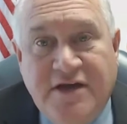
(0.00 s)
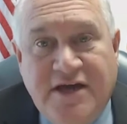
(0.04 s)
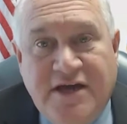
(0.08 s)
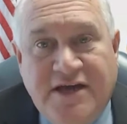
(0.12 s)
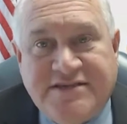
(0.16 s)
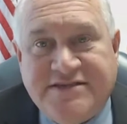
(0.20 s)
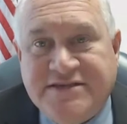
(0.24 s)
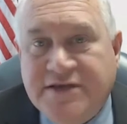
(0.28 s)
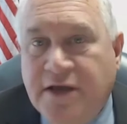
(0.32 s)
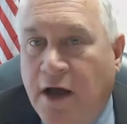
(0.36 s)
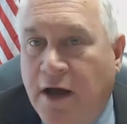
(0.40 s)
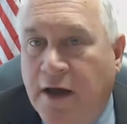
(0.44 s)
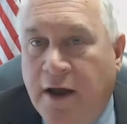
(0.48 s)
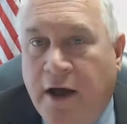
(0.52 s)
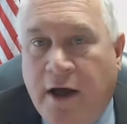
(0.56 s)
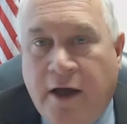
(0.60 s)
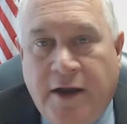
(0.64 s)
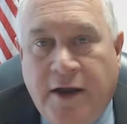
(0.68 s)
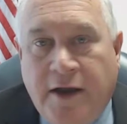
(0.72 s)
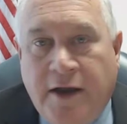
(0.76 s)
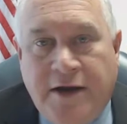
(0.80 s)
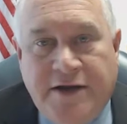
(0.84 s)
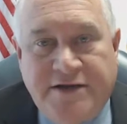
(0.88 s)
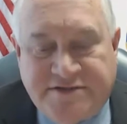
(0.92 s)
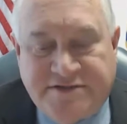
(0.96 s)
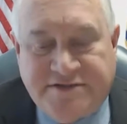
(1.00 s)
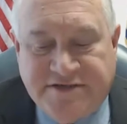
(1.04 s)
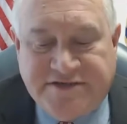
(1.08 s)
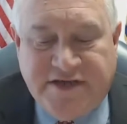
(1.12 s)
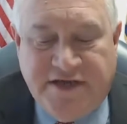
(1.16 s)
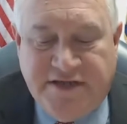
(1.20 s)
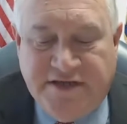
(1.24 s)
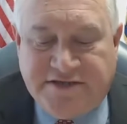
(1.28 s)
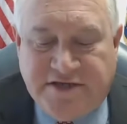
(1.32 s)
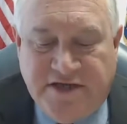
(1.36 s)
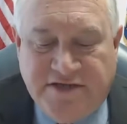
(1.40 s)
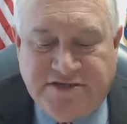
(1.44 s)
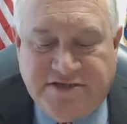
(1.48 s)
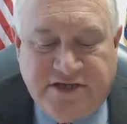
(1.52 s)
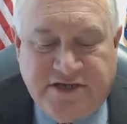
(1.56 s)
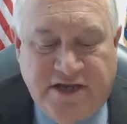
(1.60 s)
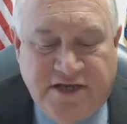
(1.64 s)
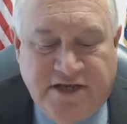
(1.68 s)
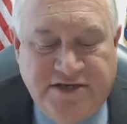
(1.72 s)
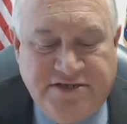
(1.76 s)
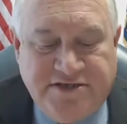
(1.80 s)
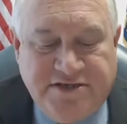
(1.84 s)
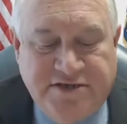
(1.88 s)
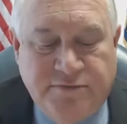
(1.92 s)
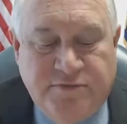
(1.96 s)
It's not honest to say this
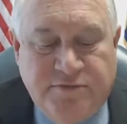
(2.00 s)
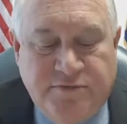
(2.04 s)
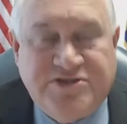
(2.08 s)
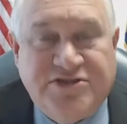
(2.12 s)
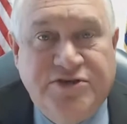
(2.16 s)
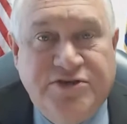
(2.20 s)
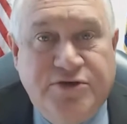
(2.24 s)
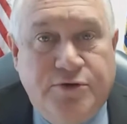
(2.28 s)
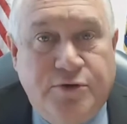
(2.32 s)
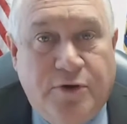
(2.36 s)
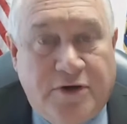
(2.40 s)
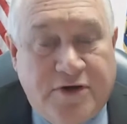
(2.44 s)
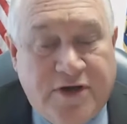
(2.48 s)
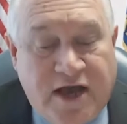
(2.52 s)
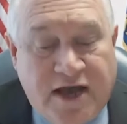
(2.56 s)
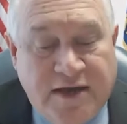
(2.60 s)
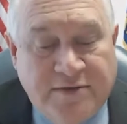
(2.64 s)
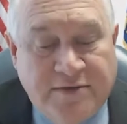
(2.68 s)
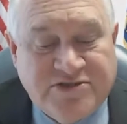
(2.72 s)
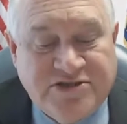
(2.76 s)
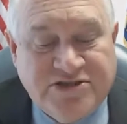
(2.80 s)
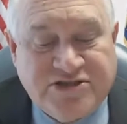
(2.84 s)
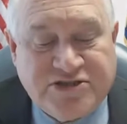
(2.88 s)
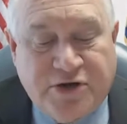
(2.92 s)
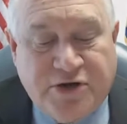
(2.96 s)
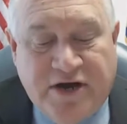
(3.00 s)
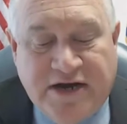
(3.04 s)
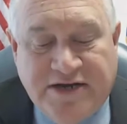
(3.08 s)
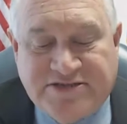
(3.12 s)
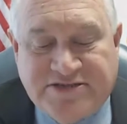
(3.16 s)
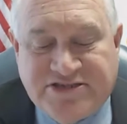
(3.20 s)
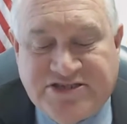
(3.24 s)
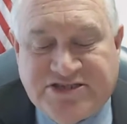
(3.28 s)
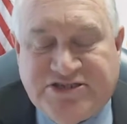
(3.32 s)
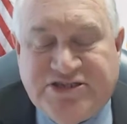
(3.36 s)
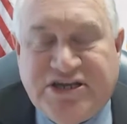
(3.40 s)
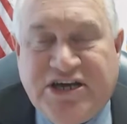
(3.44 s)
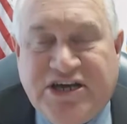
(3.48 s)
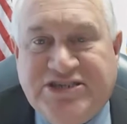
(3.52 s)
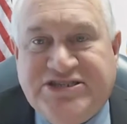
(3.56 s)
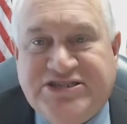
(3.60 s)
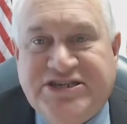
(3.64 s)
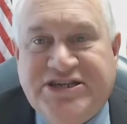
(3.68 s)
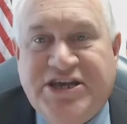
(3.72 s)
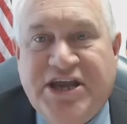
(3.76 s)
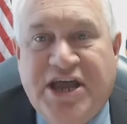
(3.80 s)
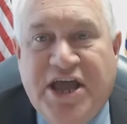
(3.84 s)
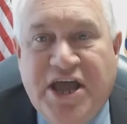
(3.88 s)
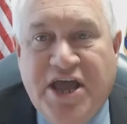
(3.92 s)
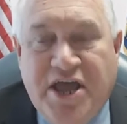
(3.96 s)
legislation, which the New York Times describes as
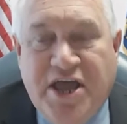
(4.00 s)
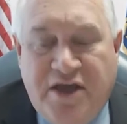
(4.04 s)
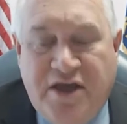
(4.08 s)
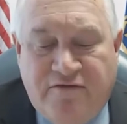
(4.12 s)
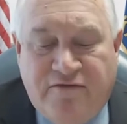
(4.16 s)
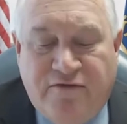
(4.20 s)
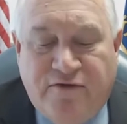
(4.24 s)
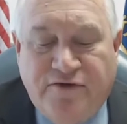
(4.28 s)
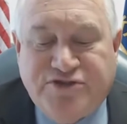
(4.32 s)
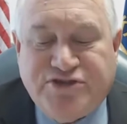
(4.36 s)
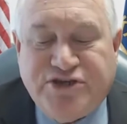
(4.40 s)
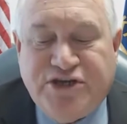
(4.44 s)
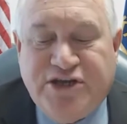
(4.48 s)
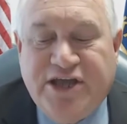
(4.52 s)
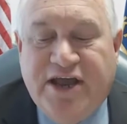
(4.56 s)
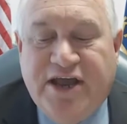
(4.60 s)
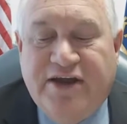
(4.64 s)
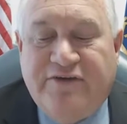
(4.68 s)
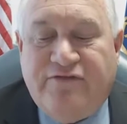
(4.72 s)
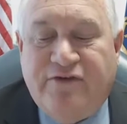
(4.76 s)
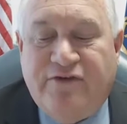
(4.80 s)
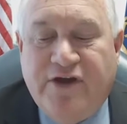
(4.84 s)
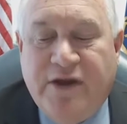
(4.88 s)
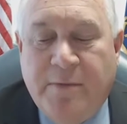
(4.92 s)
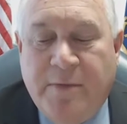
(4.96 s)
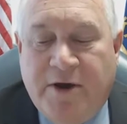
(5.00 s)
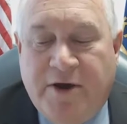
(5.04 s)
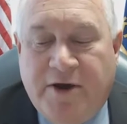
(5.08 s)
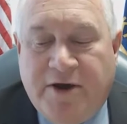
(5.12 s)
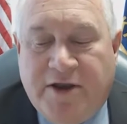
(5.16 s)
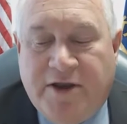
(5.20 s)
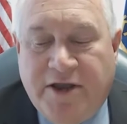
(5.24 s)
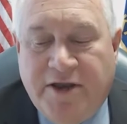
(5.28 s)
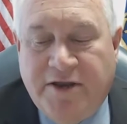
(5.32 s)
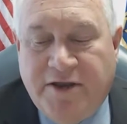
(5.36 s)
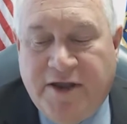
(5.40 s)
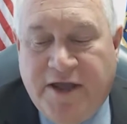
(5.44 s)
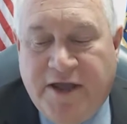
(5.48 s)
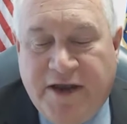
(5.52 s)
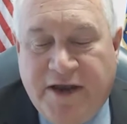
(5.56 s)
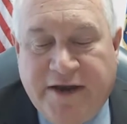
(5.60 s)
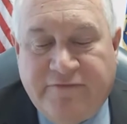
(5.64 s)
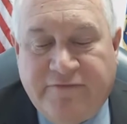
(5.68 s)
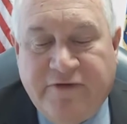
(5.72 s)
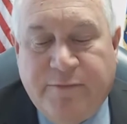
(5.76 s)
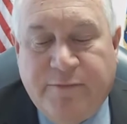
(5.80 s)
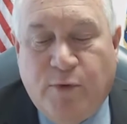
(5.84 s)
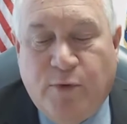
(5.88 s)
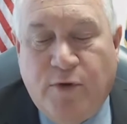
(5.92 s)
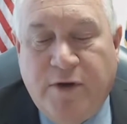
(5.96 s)
touching virtually every American at
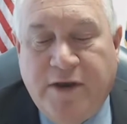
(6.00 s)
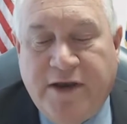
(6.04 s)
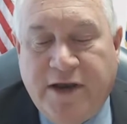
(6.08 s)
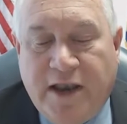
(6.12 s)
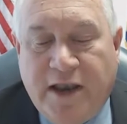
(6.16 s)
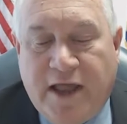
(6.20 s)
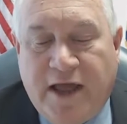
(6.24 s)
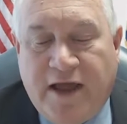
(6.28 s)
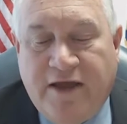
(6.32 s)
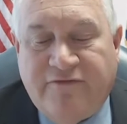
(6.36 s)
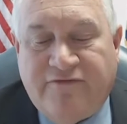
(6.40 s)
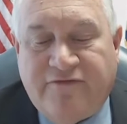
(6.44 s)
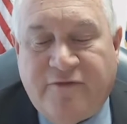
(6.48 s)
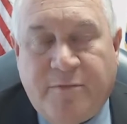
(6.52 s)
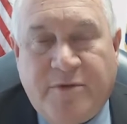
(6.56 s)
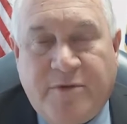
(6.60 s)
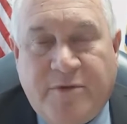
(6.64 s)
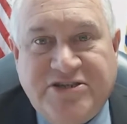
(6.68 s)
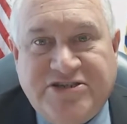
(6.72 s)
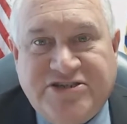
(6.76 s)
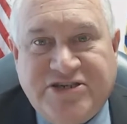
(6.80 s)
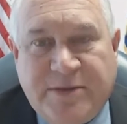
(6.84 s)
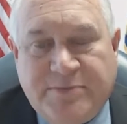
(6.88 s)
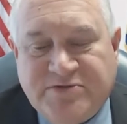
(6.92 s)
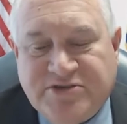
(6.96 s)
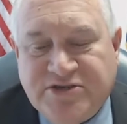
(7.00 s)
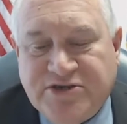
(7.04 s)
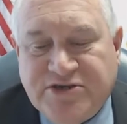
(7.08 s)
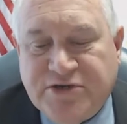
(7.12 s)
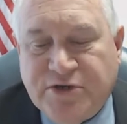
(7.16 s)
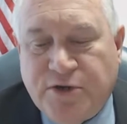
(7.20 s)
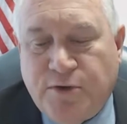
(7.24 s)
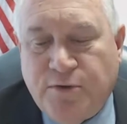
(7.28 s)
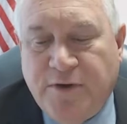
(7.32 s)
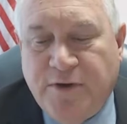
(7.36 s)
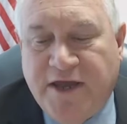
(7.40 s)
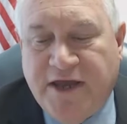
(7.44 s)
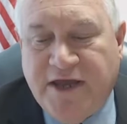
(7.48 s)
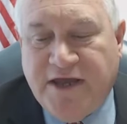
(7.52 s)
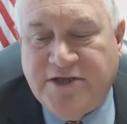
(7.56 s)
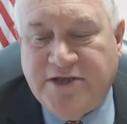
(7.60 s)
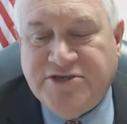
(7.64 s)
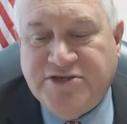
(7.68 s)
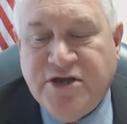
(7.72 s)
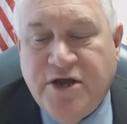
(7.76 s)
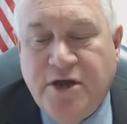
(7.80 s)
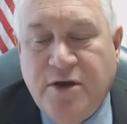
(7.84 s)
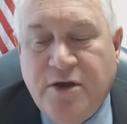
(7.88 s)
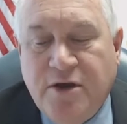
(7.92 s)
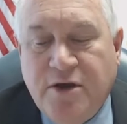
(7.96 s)
every point in life from conception to old
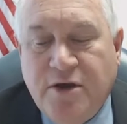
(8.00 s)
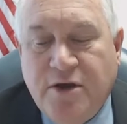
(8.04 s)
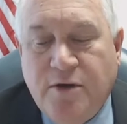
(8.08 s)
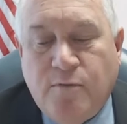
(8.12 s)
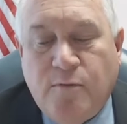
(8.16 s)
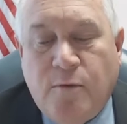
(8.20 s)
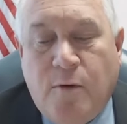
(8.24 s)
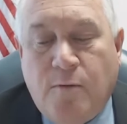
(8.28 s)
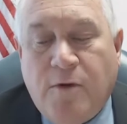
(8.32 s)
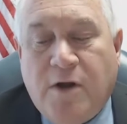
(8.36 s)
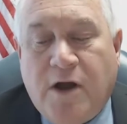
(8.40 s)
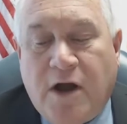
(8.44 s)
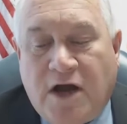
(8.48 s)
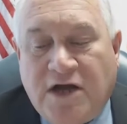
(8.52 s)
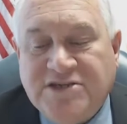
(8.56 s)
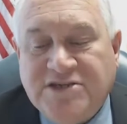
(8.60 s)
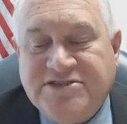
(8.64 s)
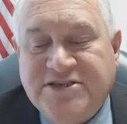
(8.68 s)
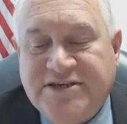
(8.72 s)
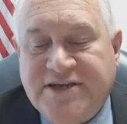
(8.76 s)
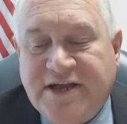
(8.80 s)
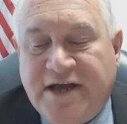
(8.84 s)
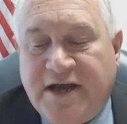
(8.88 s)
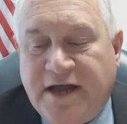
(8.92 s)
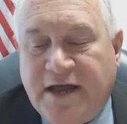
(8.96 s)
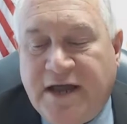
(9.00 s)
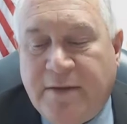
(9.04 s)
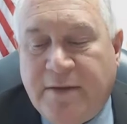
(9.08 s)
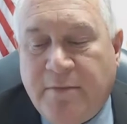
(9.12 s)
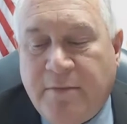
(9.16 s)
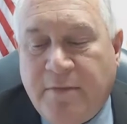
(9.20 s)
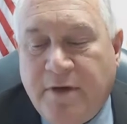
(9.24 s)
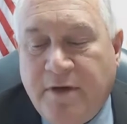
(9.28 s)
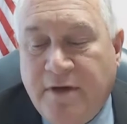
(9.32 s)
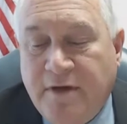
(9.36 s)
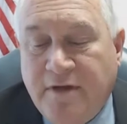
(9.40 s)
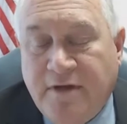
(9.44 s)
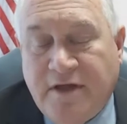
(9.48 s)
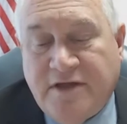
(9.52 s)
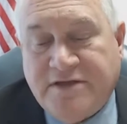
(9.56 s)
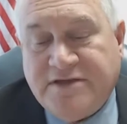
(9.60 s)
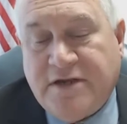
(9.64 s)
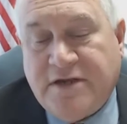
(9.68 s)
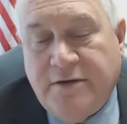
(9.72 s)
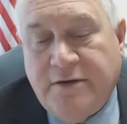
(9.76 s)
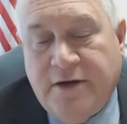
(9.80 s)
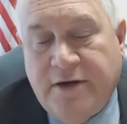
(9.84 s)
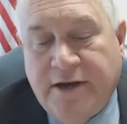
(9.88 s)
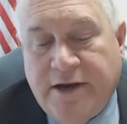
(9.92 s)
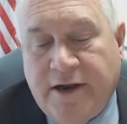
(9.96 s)
age, won't cost a dime. That's
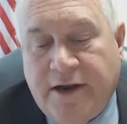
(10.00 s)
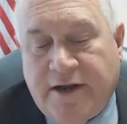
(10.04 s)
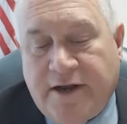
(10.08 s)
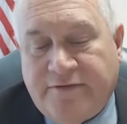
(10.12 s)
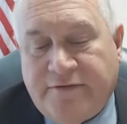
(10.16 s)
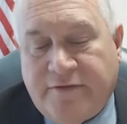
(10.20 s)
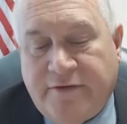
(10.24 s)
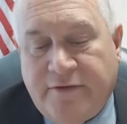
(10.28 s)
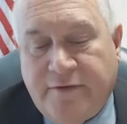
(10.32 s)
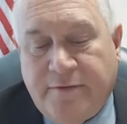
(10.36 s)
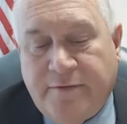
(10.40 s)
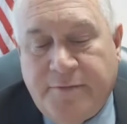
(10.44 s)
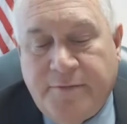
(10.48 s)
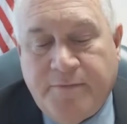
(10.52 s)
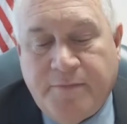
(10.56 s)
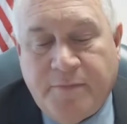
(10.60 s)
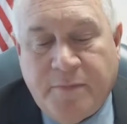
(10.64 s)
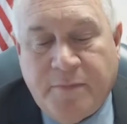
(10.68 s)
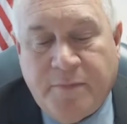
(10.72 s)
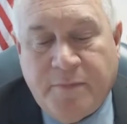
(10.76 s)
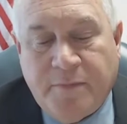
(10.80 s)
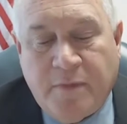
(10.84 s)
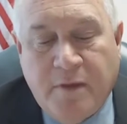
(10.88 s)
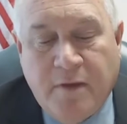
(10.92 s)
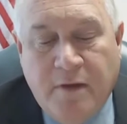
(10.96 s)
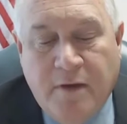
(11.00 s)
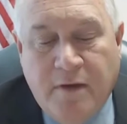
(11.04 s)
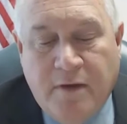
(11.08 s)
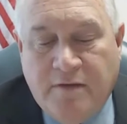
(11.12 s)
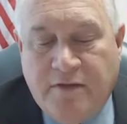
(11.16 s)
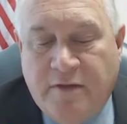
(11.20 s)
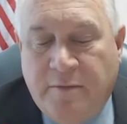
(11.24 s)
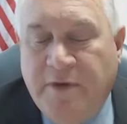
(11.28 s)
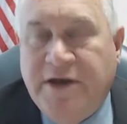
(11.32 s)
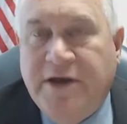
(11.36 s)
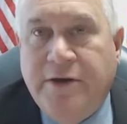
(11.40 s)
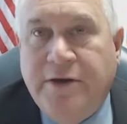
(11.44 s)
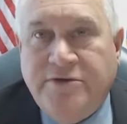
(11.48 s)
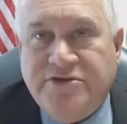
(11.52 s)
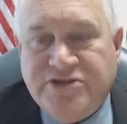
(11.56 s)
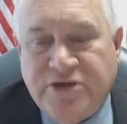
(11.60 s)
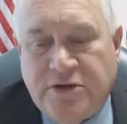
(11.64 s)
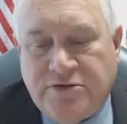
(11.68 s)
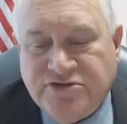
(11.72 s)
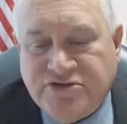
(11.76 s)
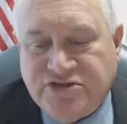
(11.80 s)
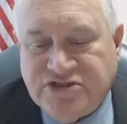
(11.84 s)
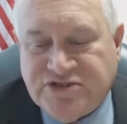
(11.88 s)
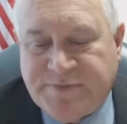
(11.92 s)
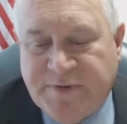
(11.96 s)
clearly not true. The many new
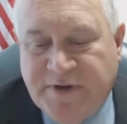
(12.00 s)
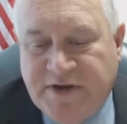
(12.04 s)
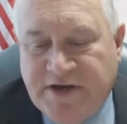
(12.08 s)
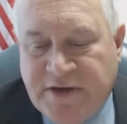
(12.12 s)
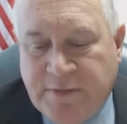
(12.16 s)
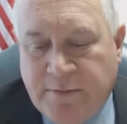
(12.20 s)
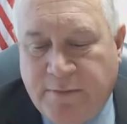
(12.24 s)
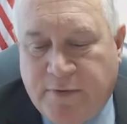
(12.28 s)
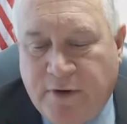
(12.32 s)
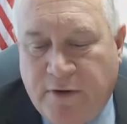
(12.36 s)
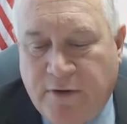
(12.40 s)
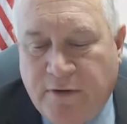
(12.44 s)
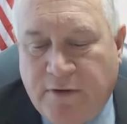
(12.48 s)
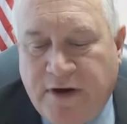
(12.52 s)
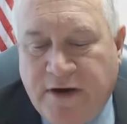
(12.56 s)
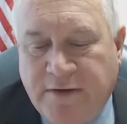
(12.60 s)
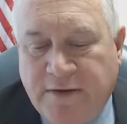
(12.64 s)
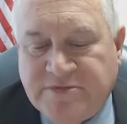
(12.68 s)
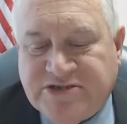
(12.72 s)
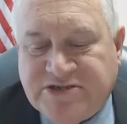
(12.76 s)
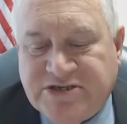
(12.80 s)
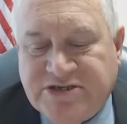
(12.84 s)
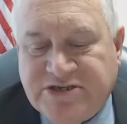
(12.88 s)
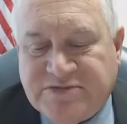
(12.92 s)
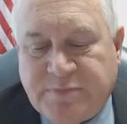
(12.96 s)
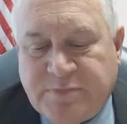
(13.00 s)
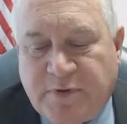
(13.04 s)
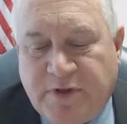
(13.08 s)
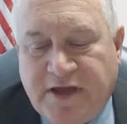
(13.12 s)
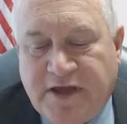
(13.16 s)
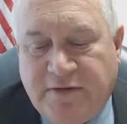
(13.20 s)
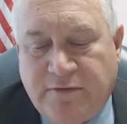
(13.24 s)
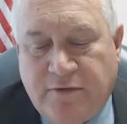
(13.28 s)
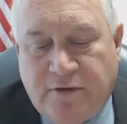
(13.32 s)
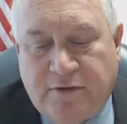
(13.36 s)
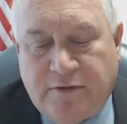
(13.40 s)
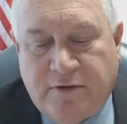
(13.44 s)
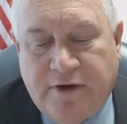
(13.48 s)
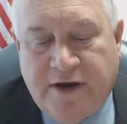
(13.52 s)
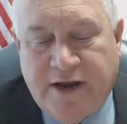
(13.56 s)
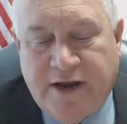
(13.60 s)
social spending programs in this plan won't